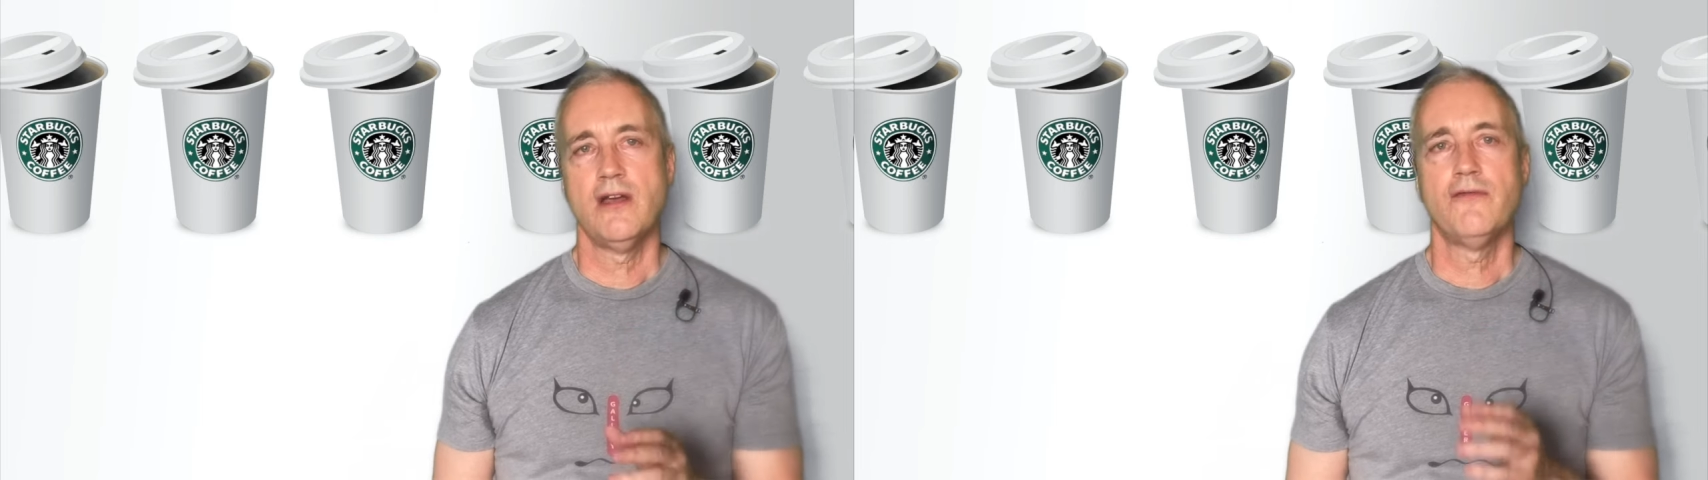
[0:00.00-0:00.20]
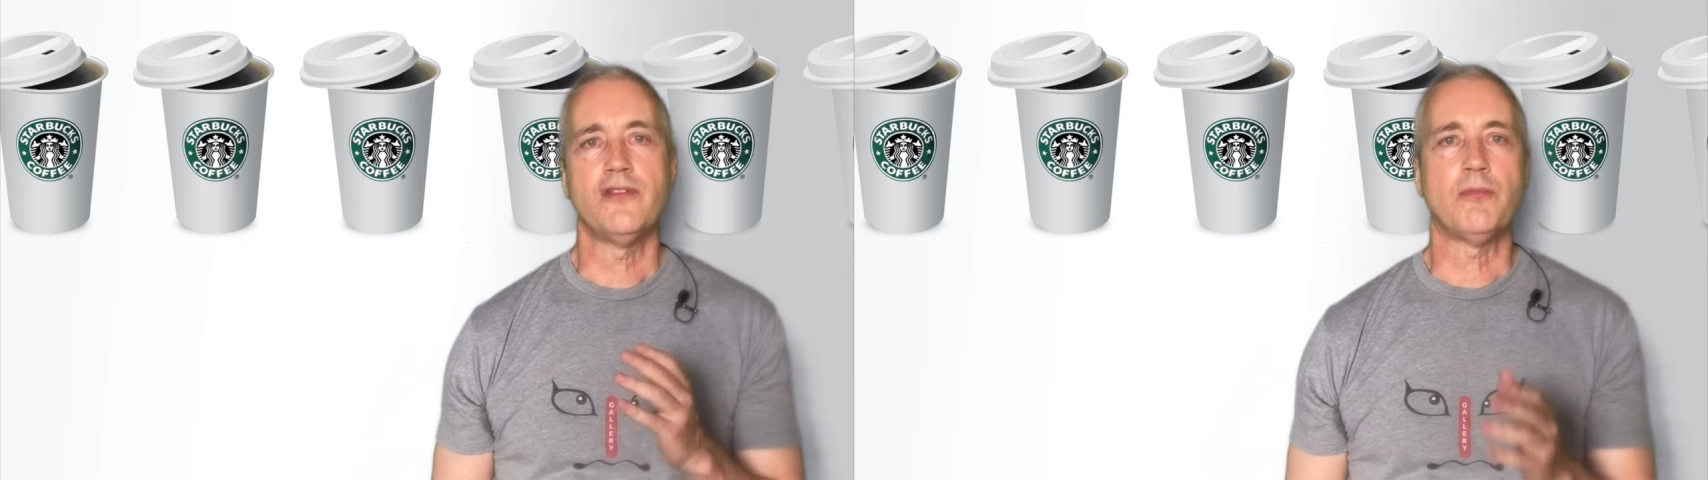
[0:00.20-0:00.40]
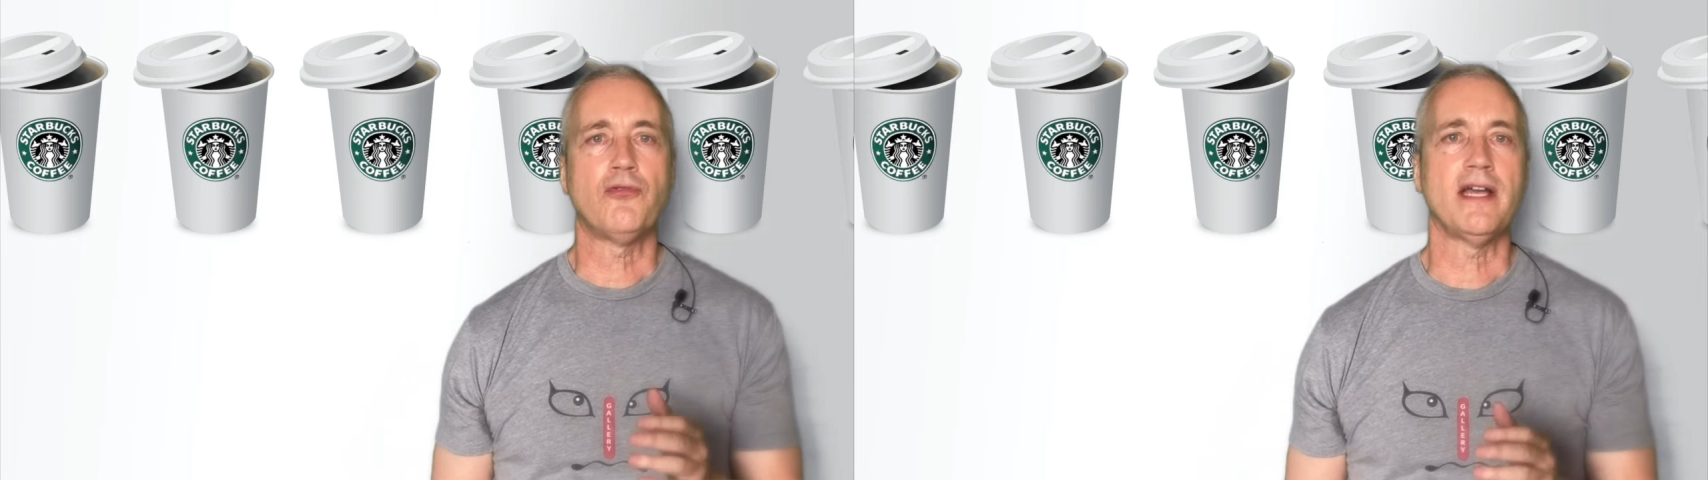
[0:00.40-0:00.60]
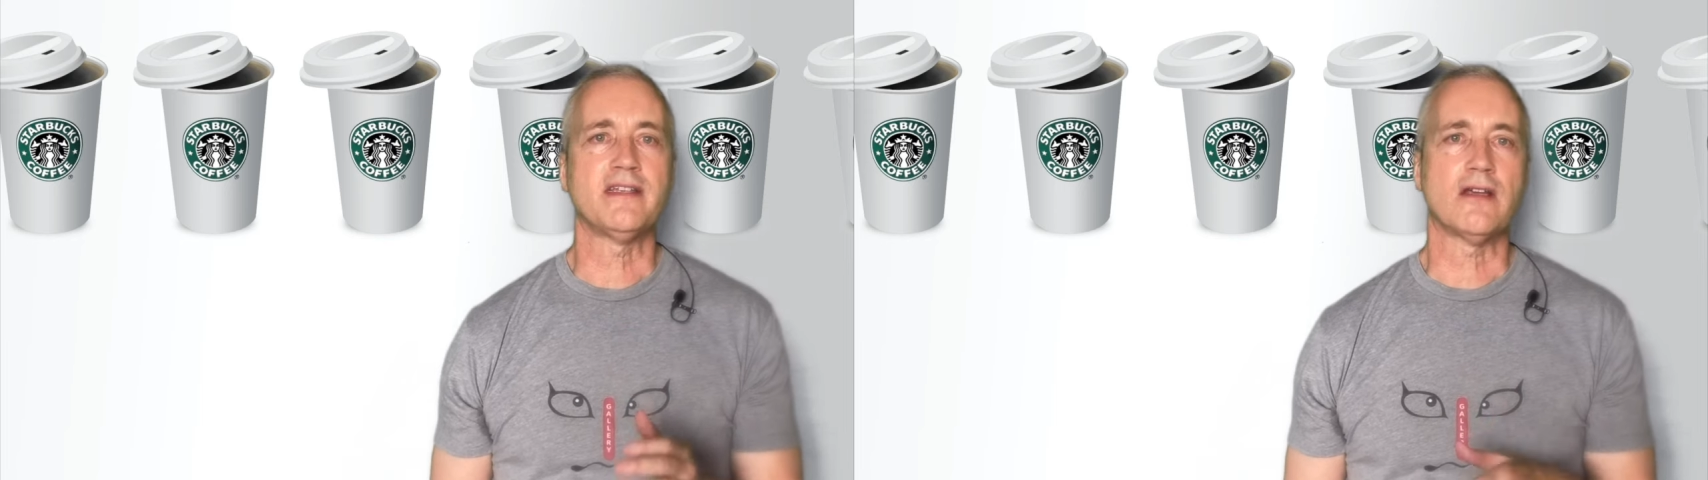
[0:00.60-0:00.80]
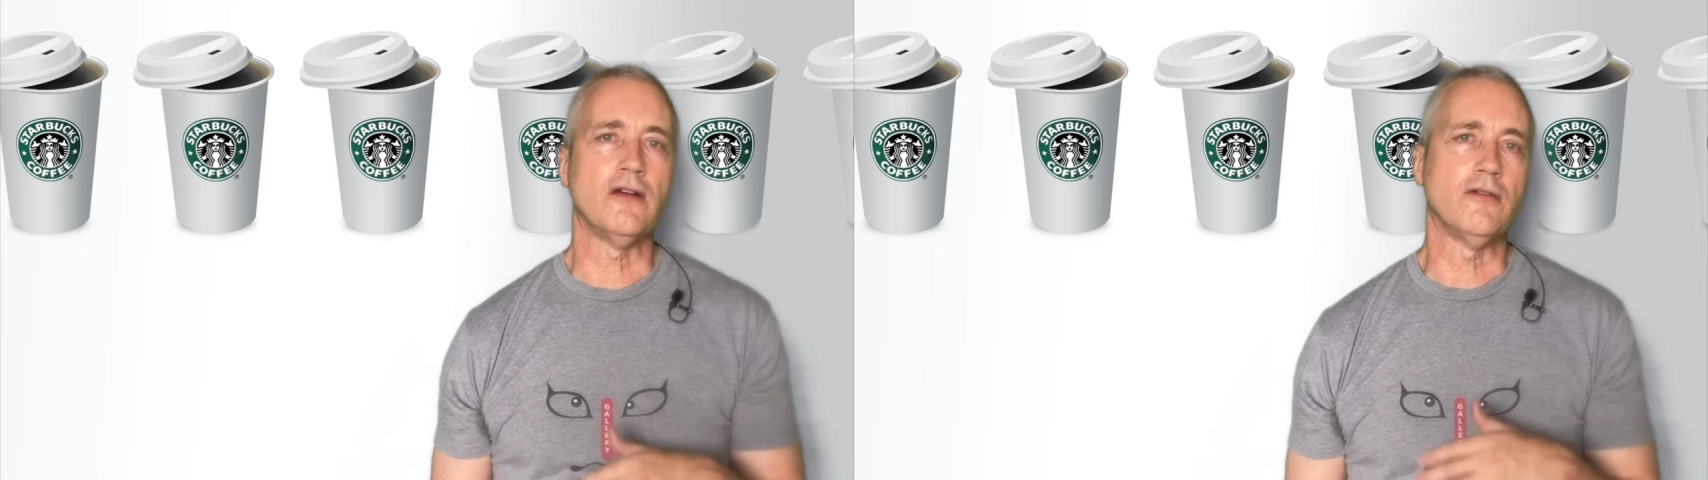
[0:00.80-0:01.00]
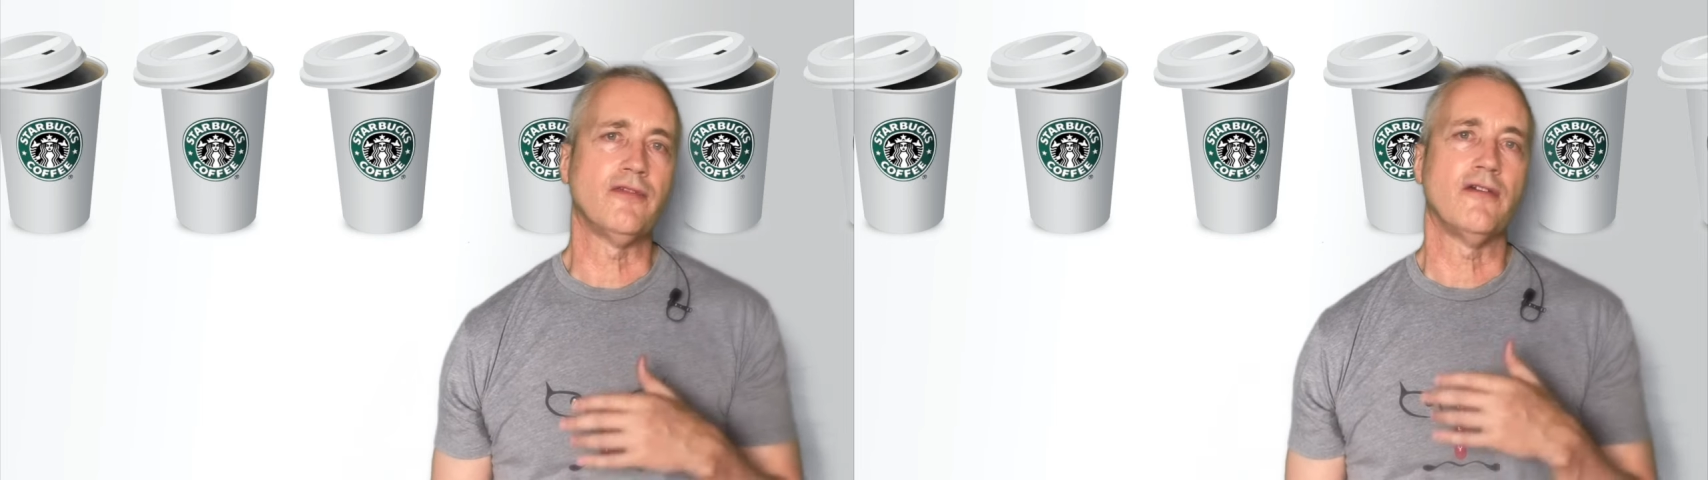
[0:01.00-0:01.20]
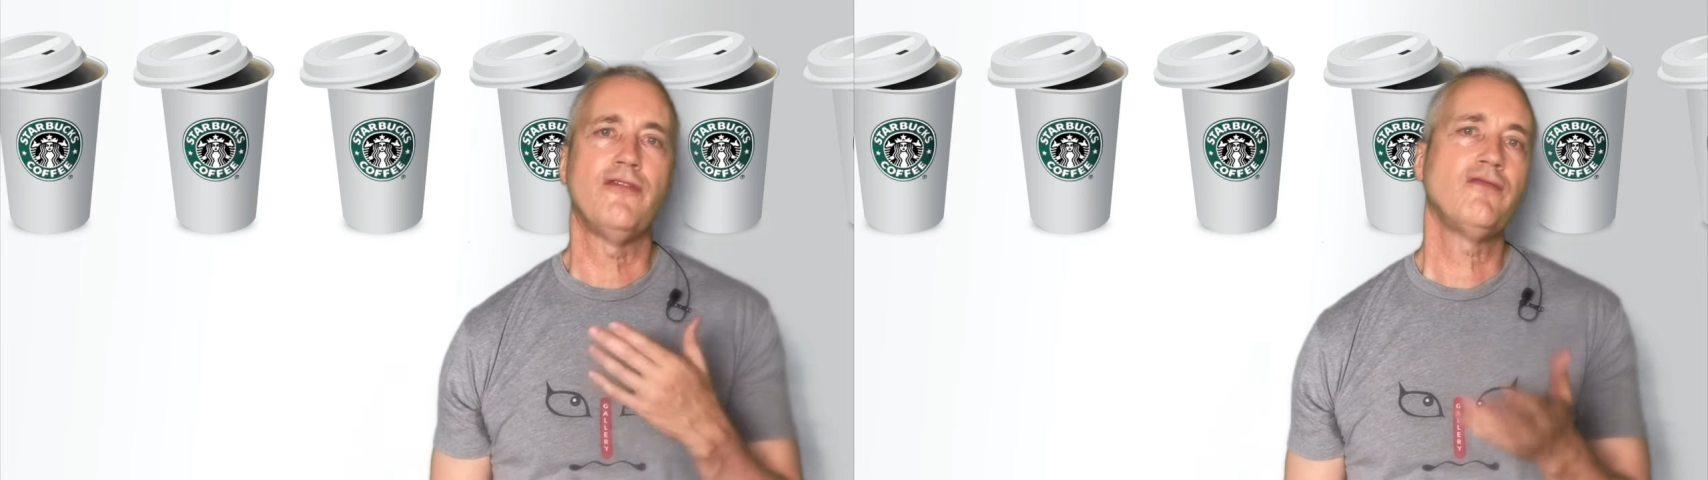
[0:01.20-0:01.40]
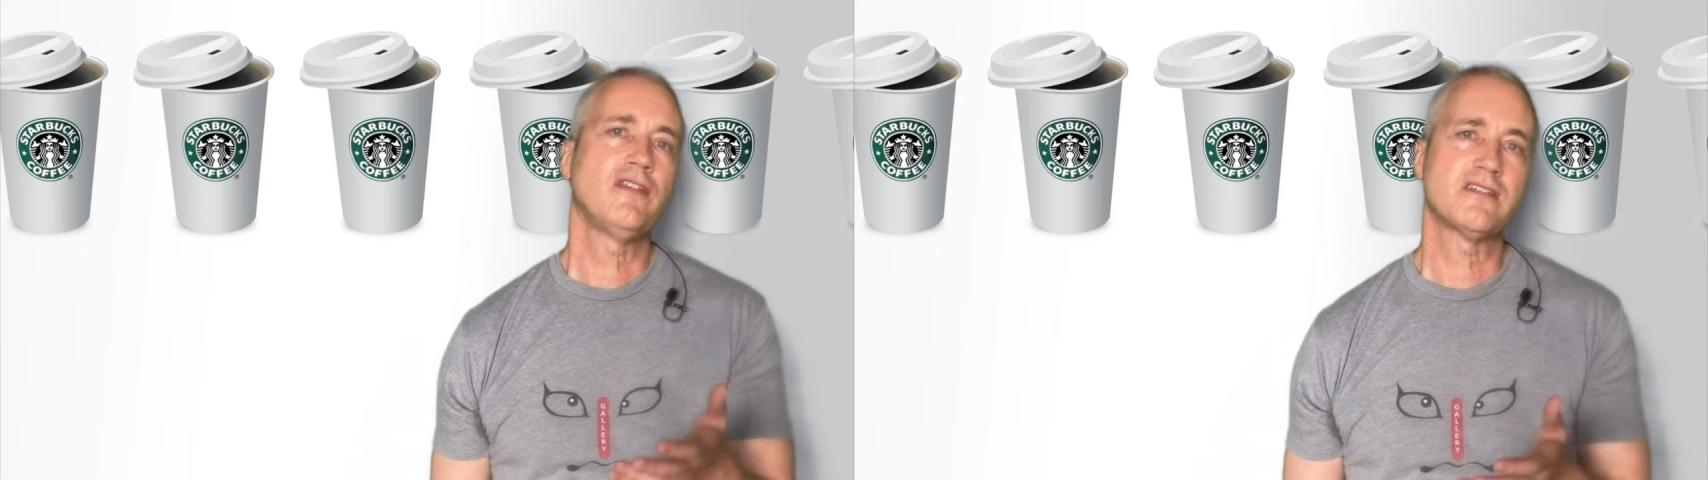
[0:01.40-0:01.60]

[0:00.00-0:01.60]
for the price of 50